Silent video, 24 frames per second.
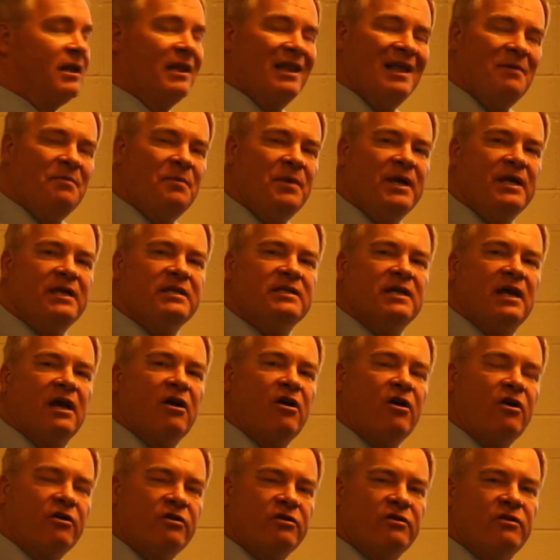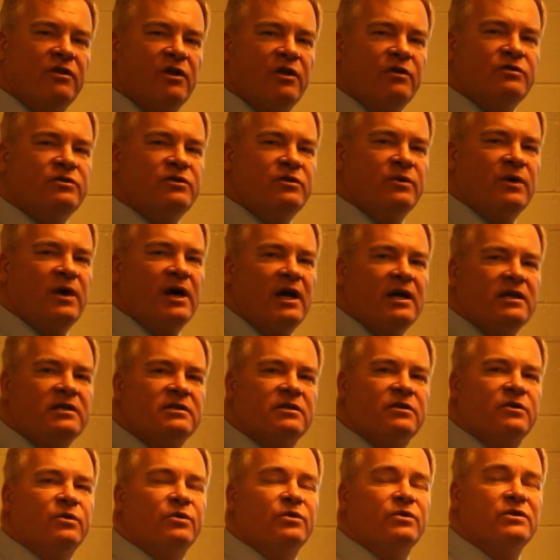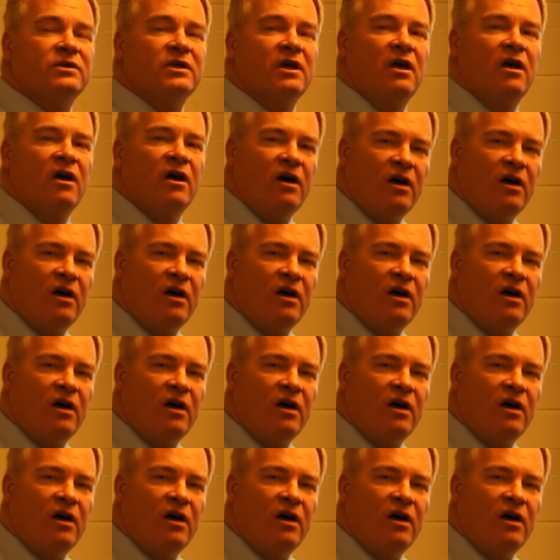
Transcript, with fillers: That means that our, those two high schools